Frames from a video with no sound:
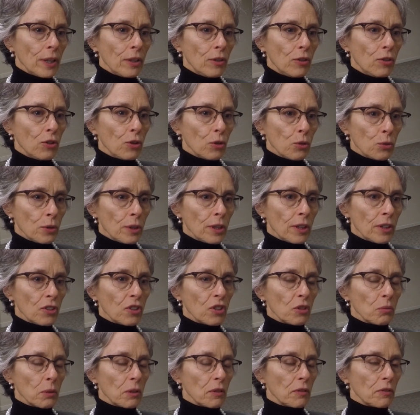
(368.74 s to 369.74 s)
do need
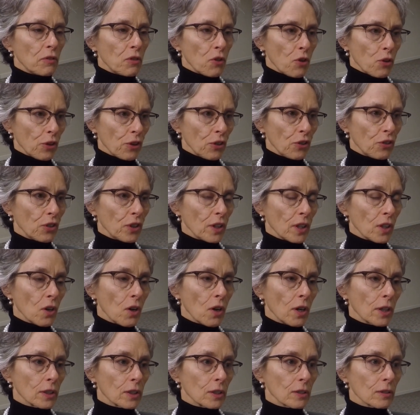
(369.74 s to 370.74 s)
to be focusing
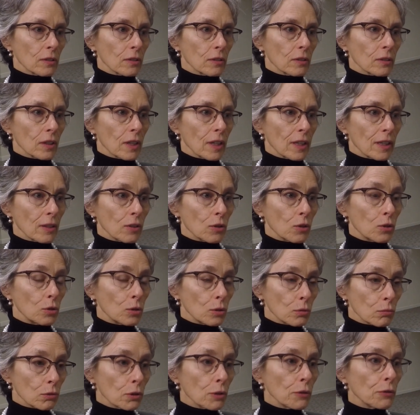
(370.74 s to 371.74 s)
on
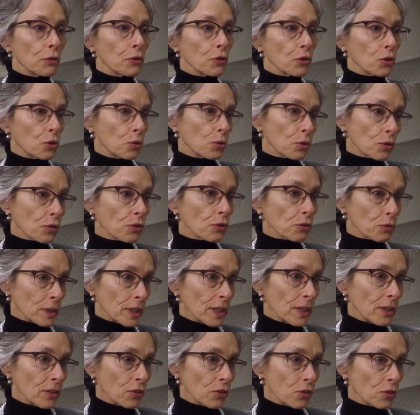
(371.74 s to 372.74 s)
cool roofs, cool
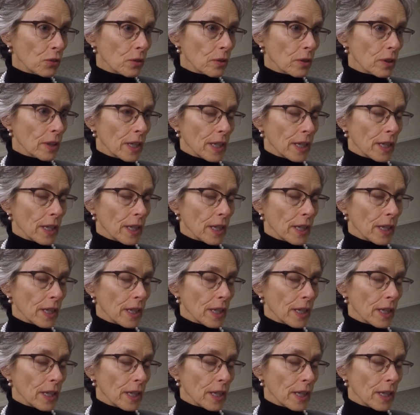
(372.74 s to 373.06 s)
streets.